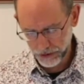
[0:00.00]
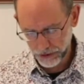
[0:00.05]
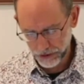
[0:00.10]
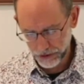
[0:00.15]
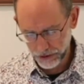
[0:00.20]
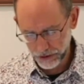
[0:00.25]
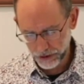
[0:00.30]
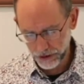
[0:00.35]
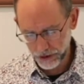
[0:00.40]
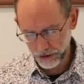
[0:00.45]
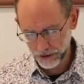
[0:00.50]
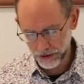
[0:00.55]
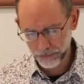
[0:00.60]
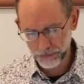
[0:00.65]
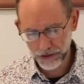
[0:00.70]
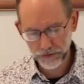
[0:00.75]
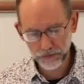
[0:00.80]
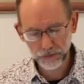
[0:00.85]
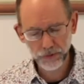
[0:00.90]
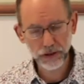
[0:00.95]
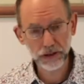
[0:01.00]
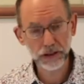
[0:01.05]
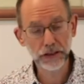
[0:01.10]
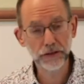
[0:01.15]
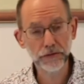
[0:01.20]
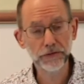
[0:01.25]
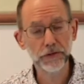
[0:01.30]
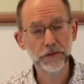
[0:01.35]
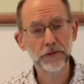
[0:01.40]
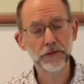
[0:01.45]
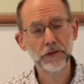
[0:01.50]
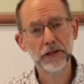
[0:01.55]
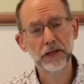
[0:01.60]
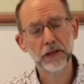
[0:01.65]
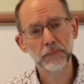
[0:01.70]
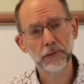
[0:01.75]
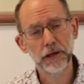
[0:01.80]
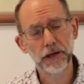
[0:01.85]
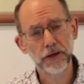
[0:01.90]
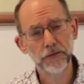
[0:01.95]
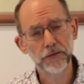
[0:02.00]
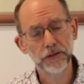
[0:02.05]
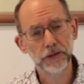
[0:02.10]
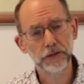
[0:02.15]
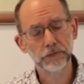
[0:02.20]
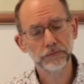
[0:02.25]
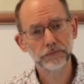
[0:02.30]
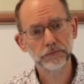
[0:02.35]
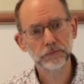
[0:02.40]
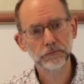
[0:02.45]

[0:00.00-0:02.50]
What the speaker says: And I mean, really, if you think about it,